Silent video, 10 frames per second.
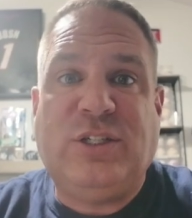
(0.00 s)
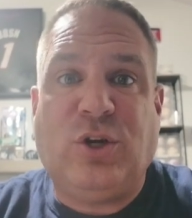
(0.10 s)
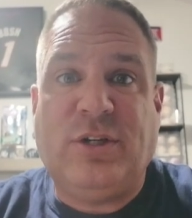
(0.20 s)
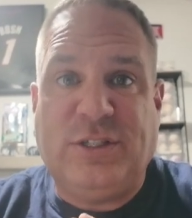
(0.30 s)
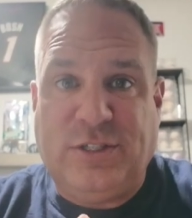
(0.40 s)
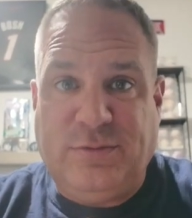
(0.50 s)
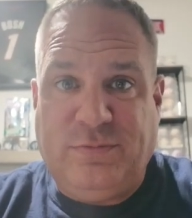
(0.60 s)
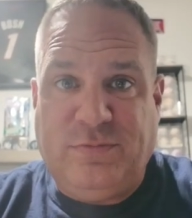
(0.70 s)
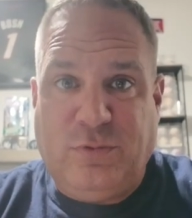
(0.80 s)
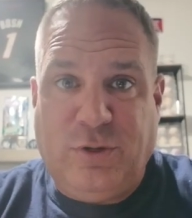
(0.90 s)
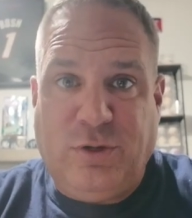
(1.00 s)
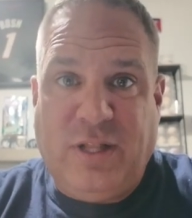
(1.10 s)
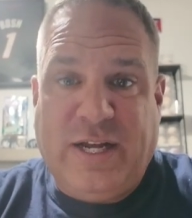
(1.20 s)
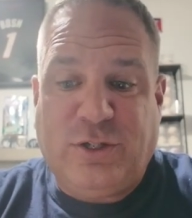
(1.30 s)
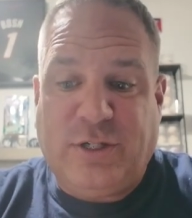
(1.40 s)
charges for your
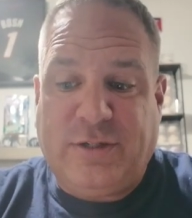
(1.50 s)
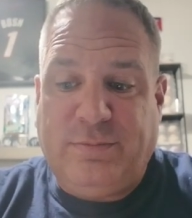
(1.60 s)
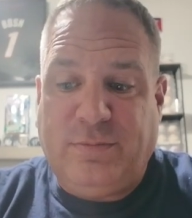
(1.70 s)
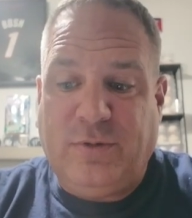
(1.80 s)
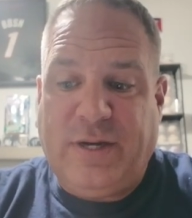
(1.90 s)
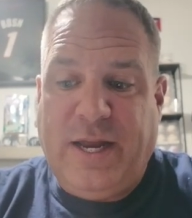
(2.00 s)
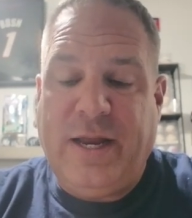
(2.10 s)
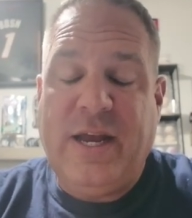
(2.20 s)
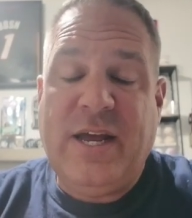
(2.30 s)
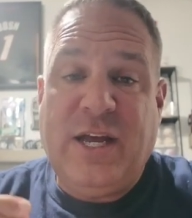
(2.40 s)
electric. Okay,